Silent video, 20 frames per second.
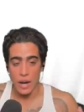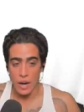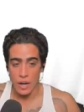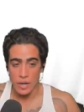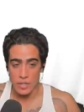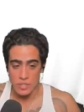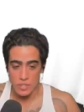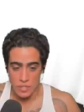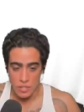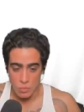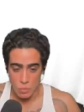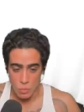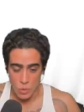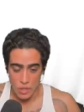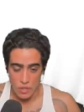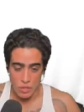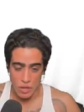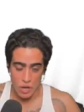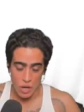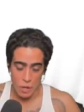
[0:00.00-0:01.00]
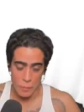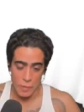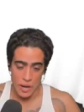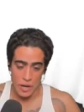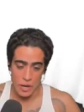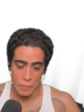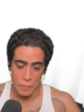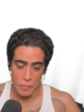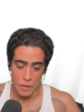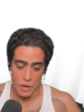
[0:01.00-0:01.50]
I honestly didn't want to talk
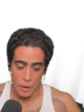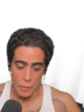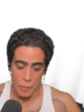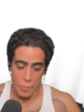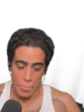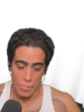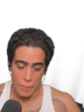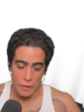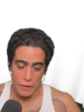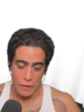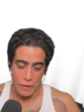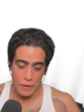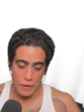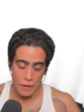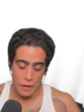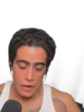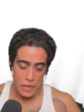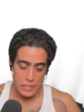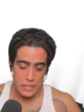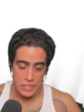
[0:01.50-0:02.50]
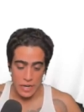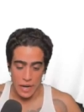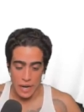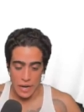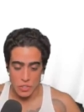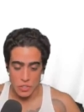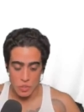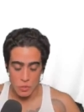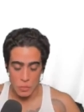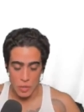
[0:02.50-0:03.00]
about it, but uh, it's kind
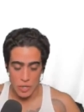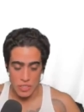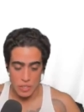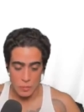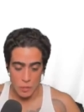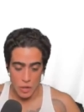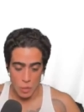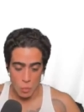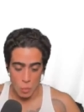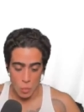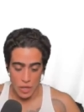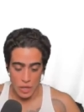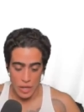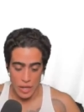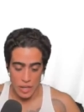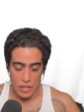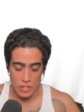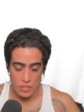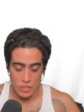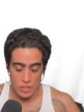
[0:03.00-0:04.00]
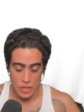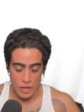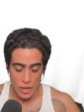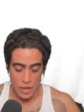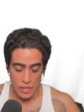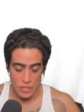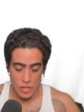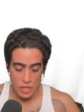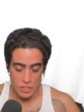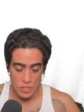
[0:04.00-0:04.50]
of too much in my wheelhouse to
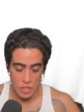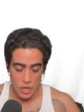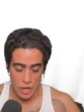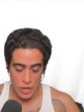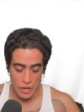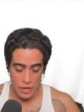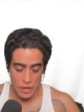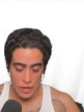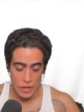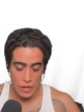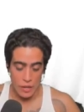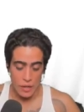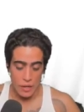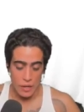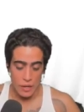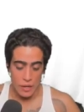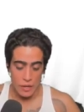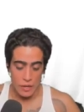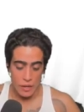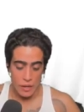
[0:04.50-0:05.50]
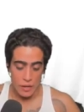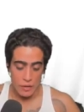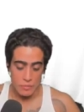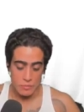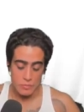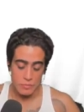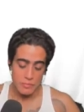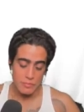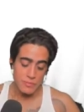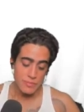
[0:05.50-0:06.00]
not touch on it. You know,
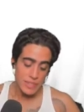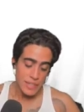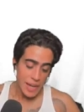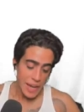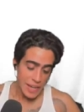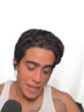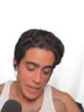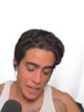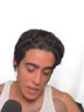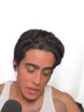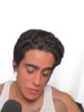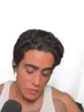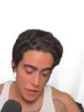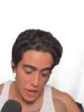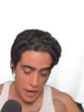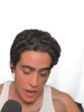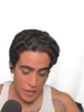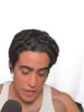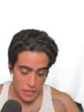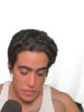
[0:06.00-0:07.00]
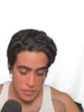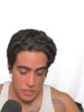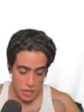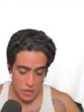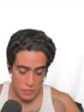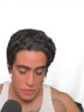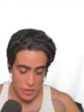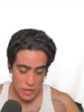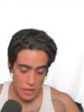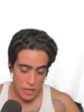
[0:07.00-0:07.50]
taking advantage
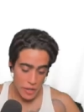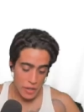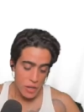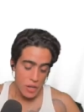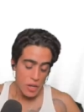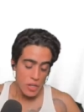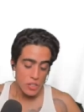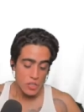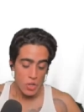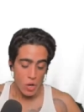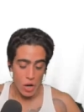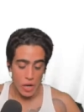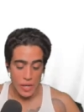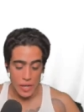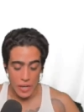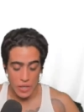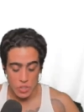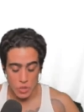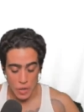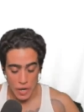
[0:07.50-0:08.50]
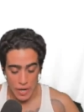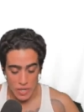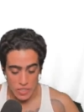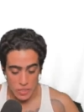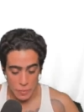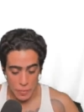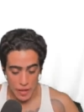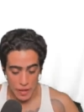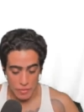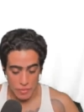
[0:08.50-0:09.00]
of it, talking trash
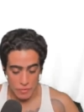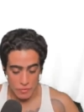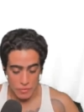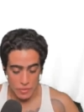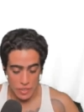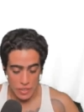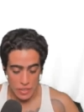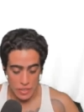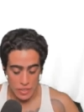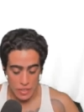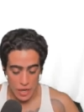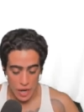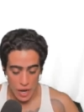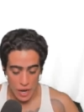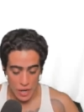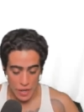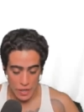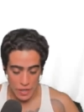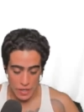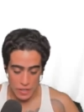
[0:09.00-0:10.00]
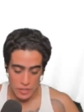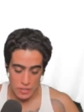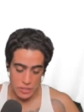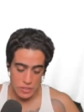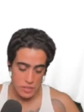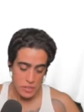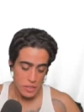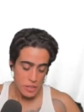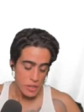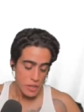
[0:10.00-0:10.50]
about the vegan
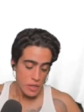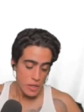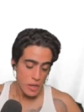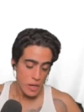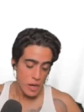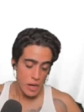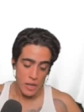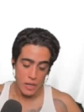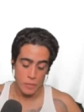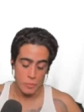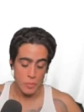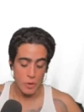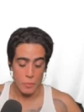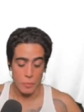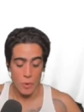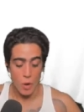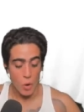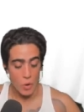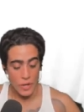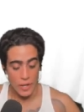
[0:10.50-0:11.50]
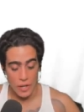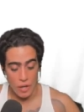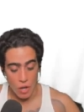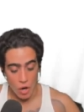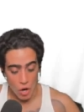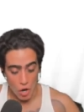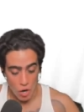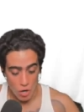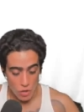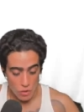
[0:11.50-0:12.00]
diets, uh, promoting
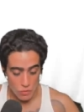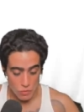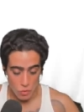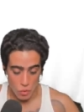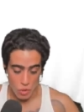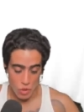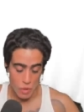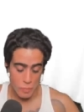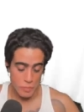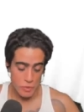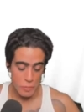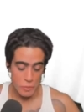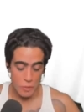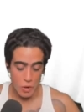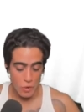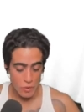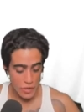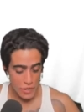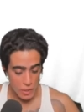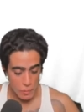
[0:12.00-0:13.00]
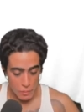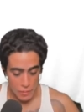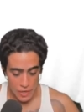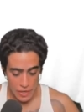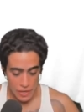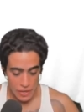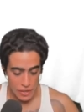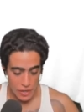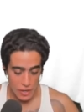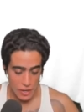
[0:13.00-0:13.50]
carnivore, promoting
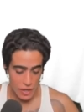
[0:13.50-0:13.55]
meat.